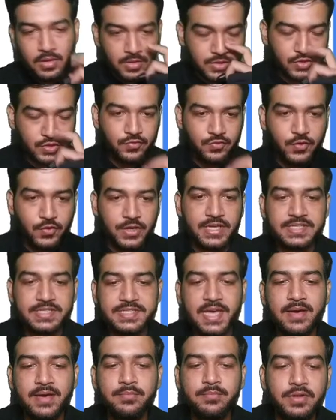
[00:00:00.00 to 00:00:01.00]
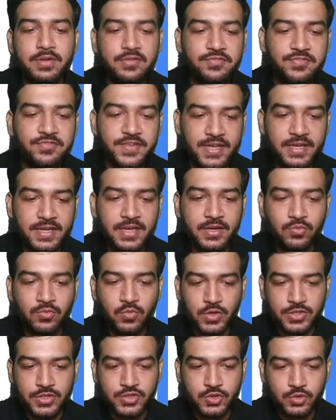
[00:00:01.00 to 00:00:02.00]
so, for example, Finland
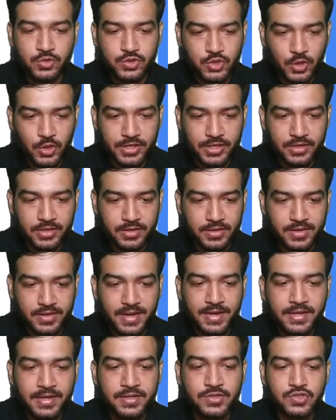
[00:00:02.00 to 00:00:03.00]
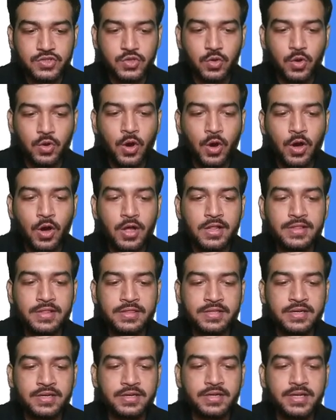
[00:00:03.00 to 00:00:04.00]
wants to join in, right? So, all
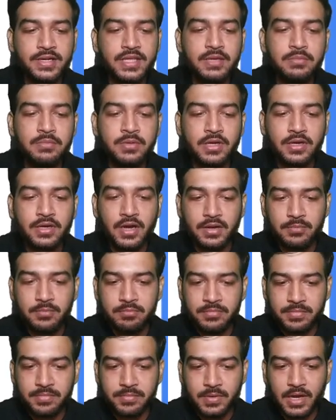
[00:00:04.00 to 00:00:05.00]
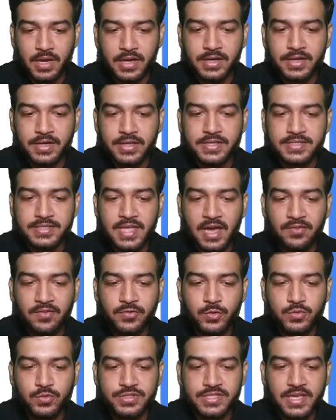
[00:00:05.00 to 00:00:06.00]
30 countries
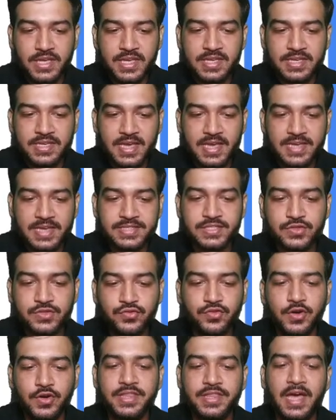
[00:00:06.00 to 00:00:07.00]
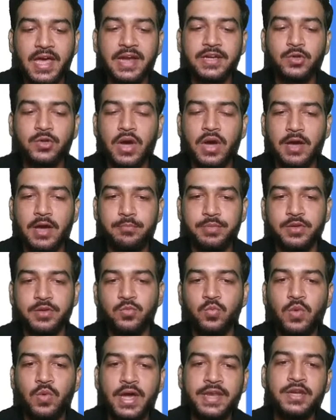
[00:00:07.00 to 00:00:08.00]
have to say yes for that to happen.
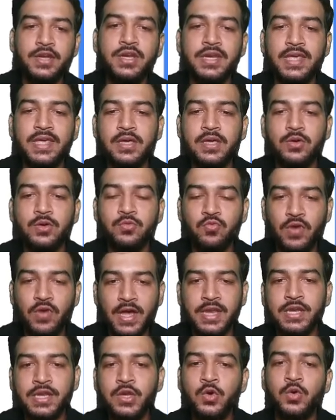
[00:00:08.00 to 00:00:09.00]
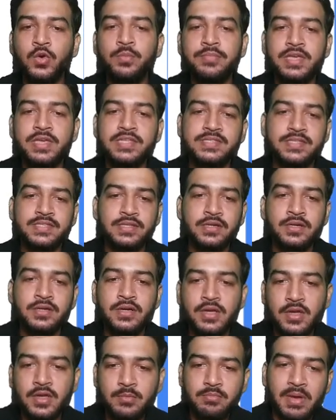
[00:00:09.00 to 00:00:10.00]
One no means the
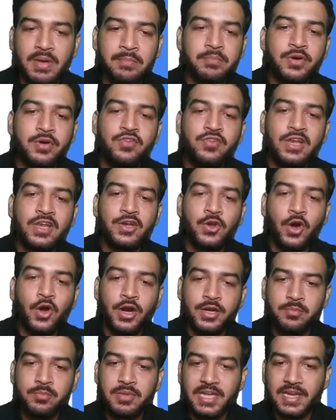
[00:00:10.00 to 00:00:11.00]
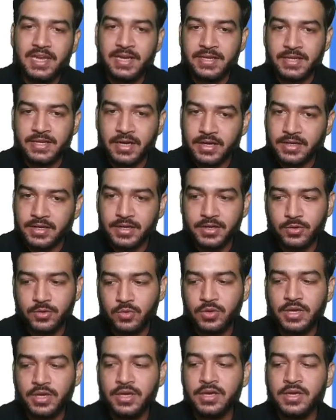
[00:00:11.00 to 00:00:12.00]
member will not be inducted,
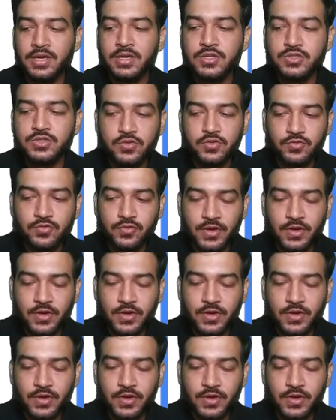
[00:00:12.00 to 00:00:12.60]
okay? So,